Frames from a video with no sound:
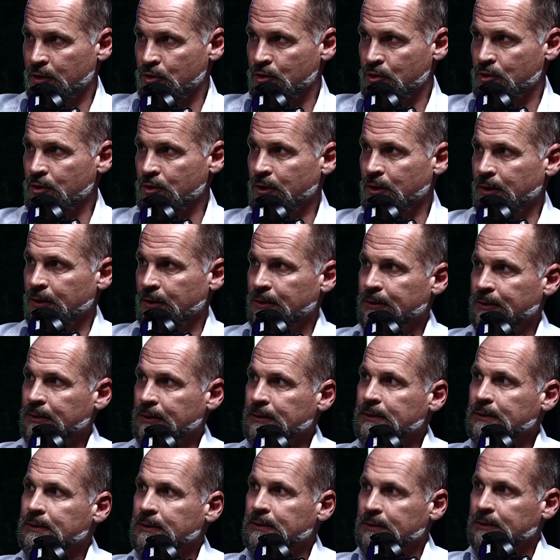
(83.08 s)
What adds that
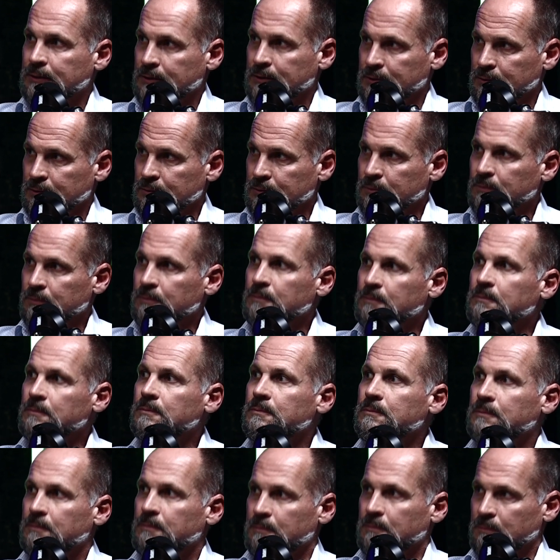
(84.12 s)
polish and
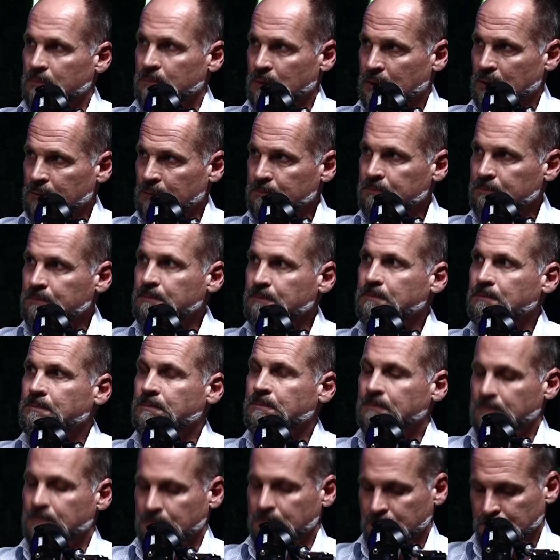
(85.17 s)
sparkle to your
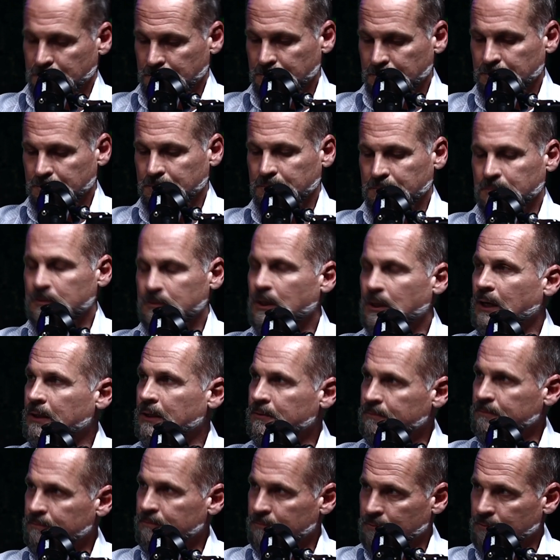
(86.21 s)
product,
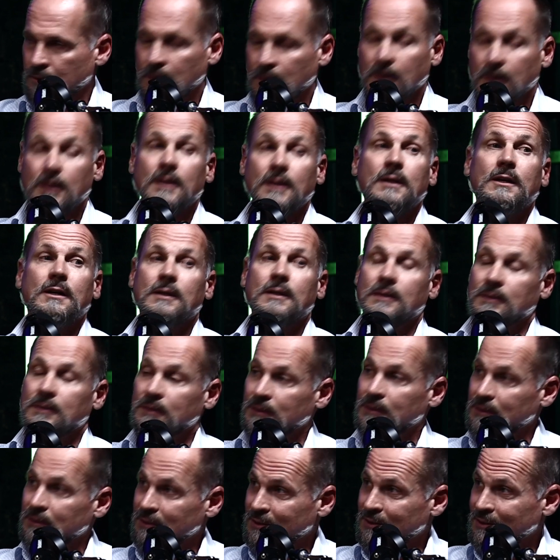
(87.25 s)
which is what a
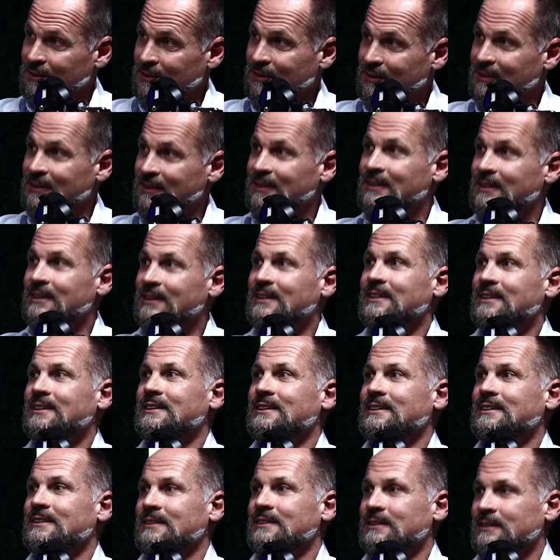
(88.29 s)
home
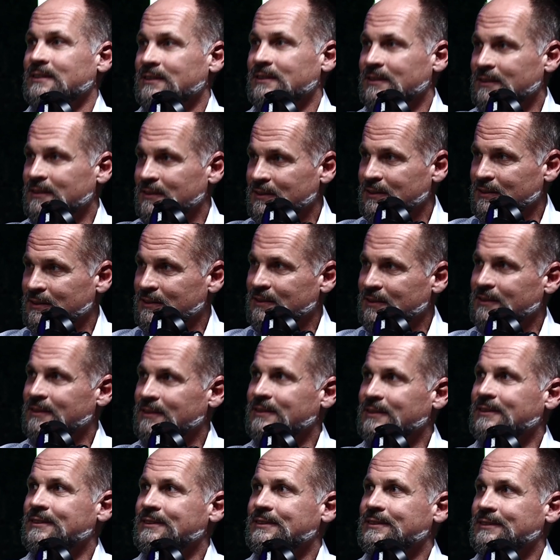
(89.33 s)
becomes
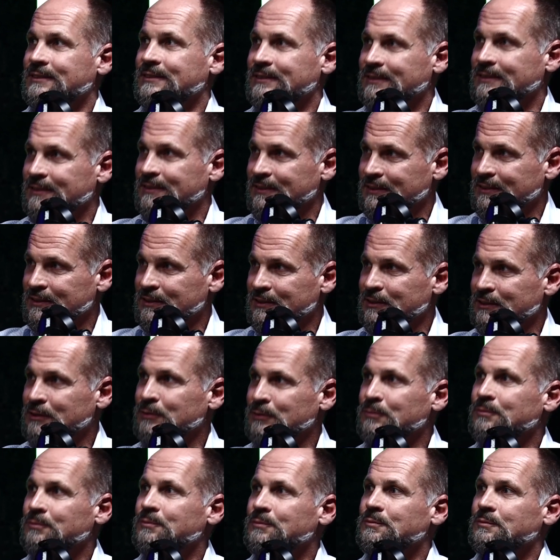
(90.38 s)
when you're
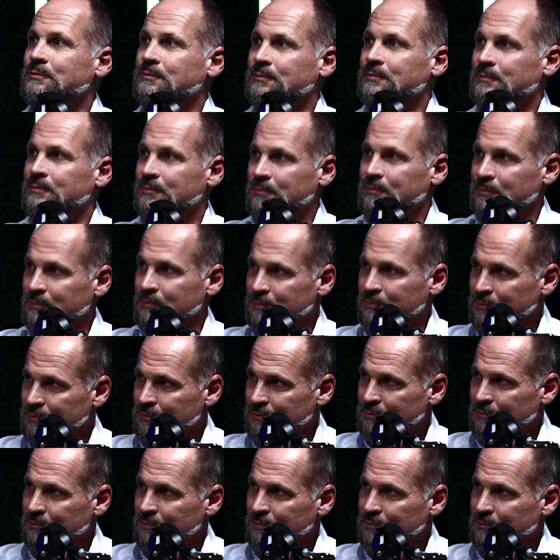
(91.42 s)
ready to sell it. It's a